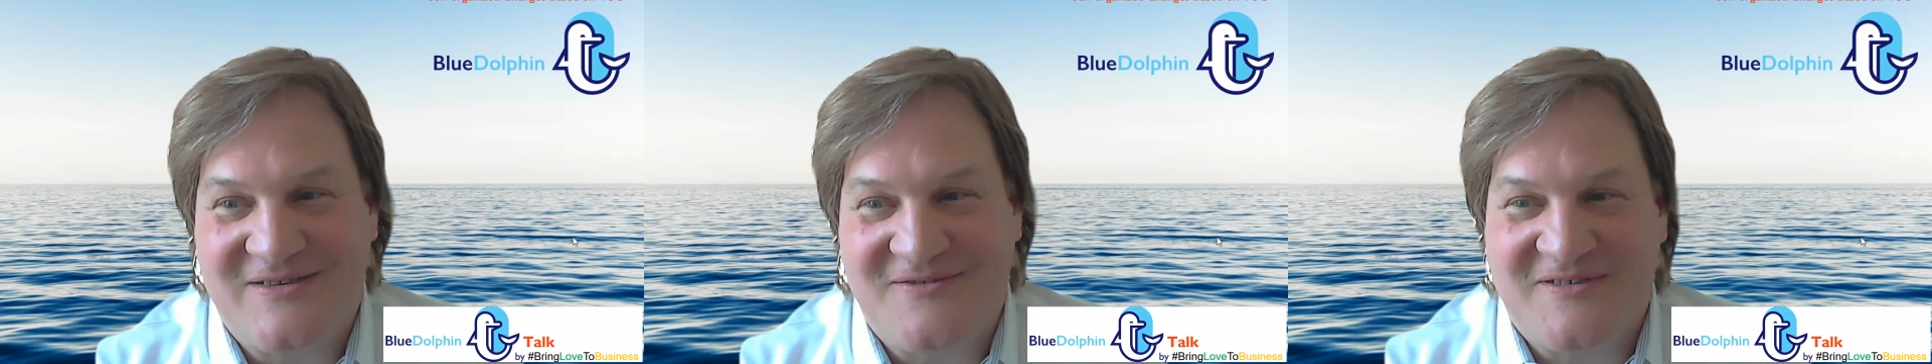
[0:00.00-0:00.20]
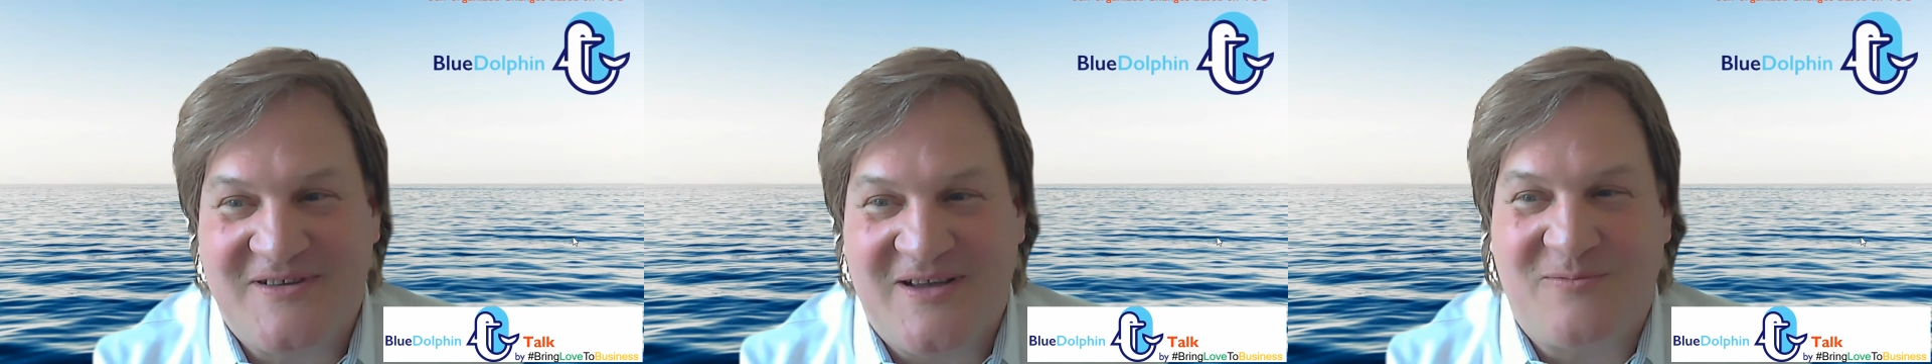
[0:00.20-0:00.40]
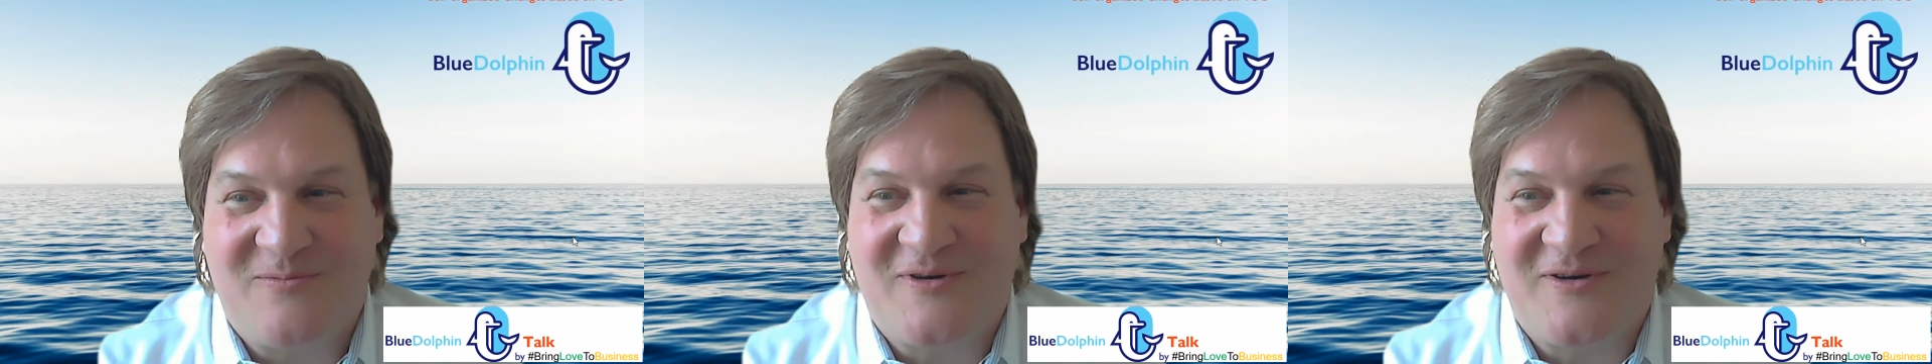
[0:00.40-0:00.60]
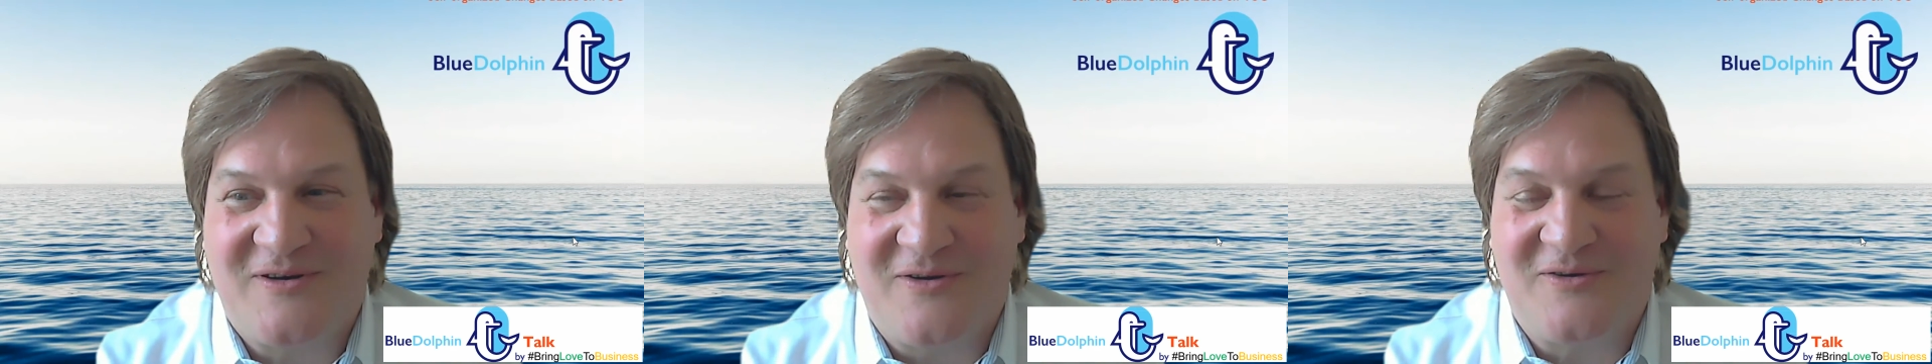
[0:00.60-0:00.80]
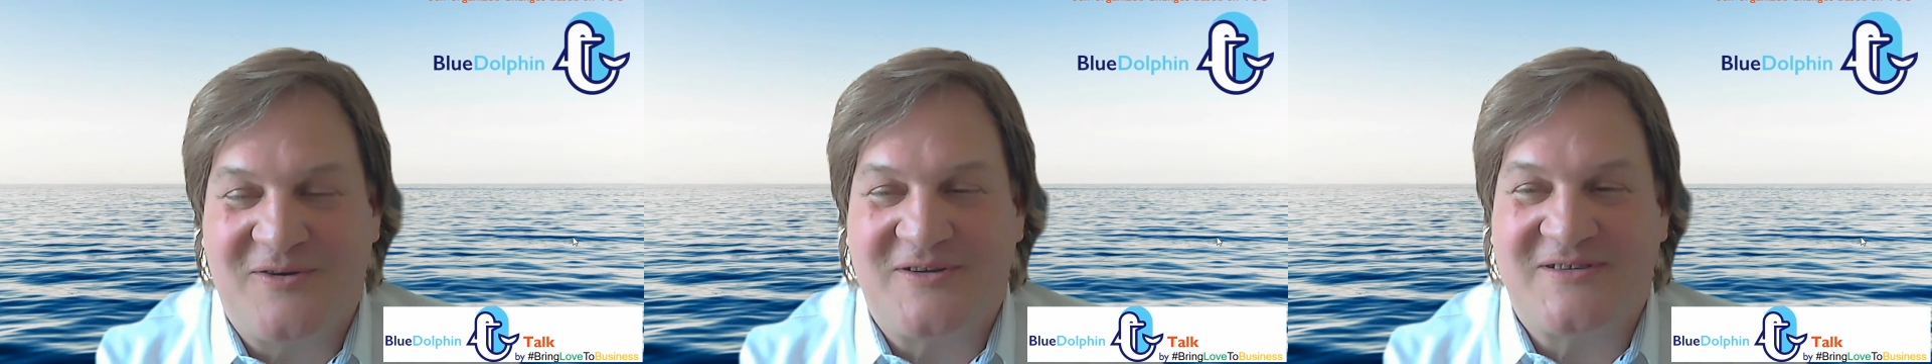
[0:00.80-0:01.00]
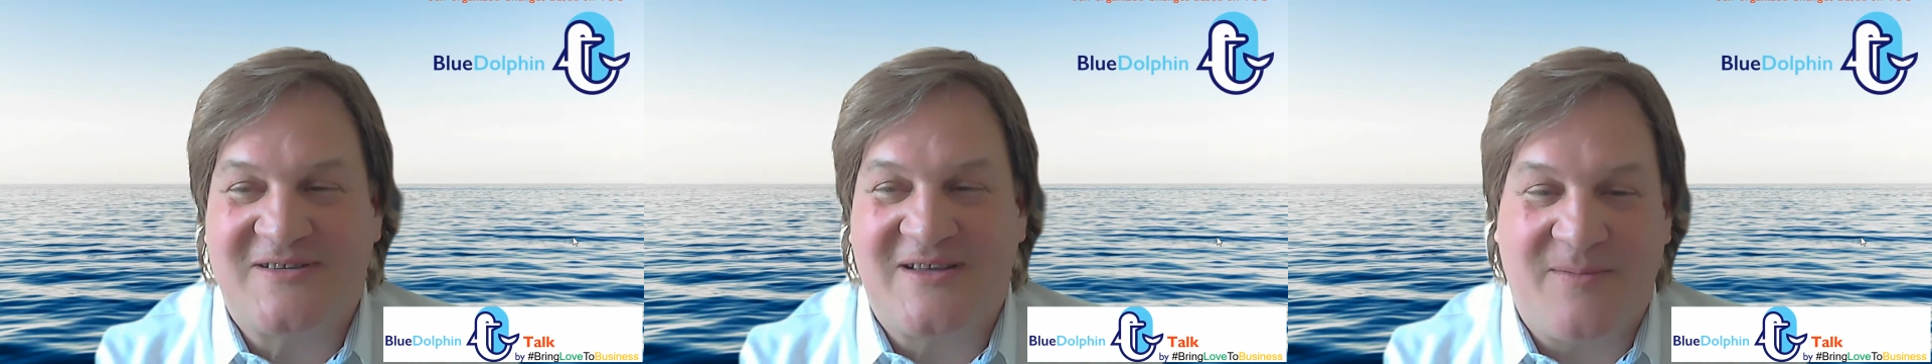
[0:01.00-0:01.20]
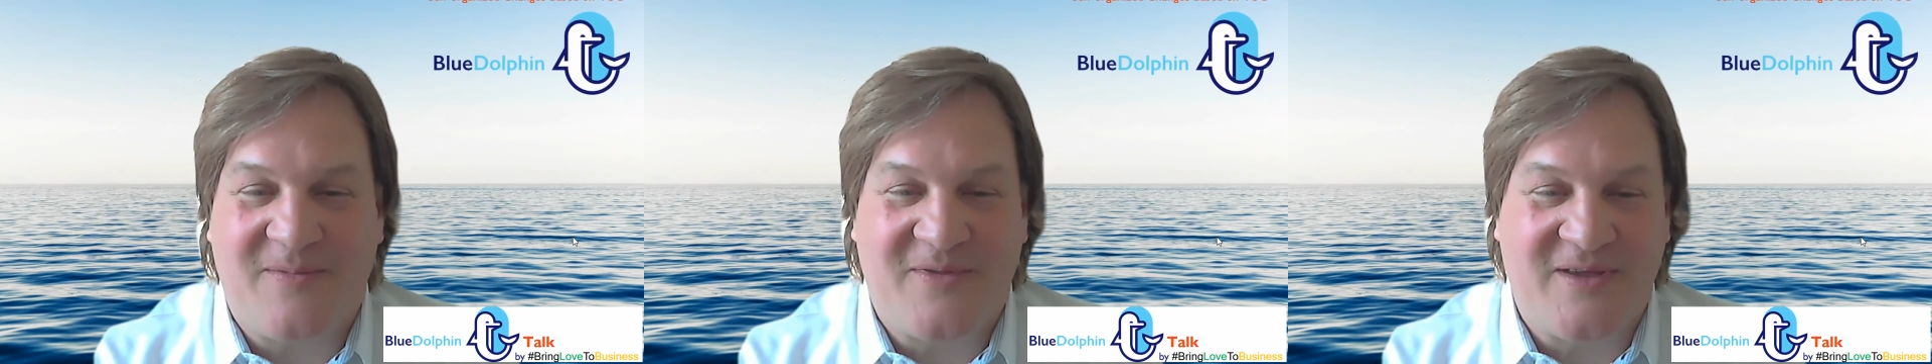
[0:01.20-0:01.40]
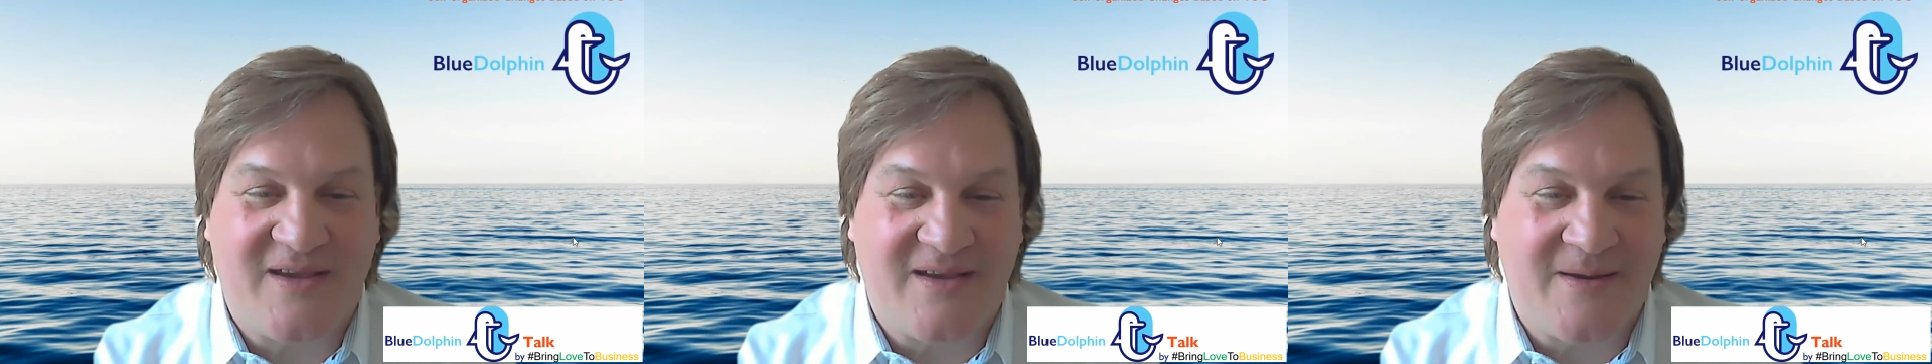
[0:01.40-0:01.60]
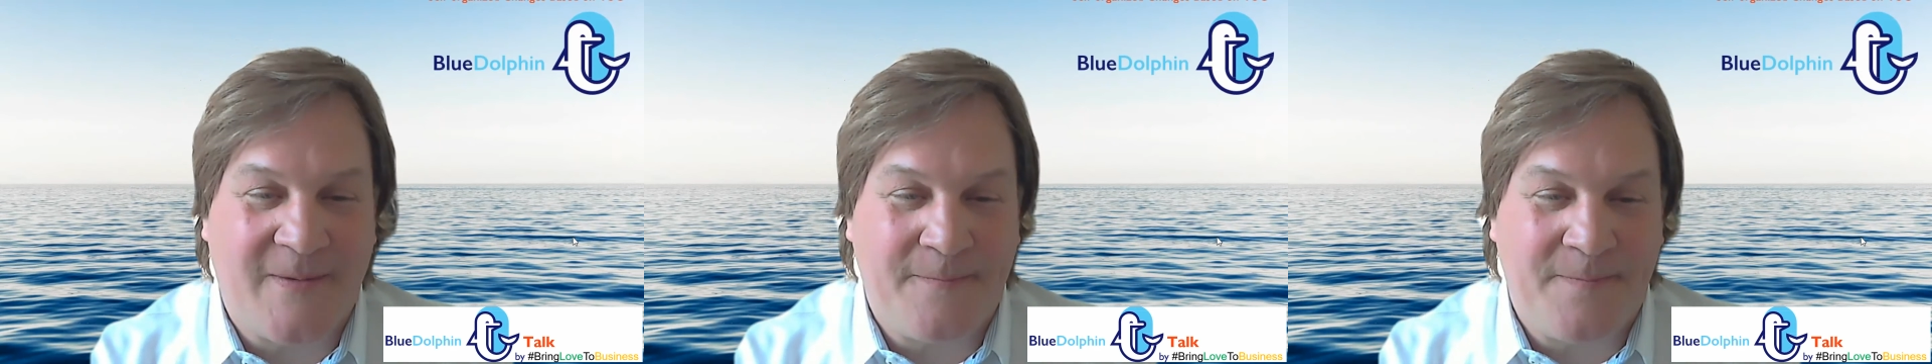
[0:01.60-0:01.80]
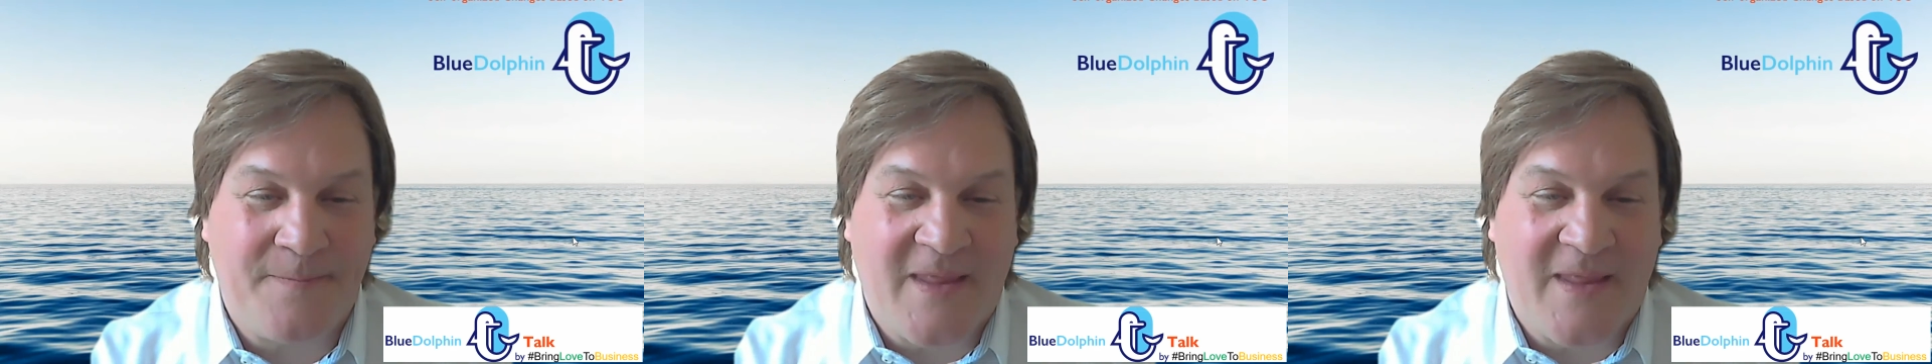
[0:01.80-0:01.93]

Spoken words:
if someone learned something.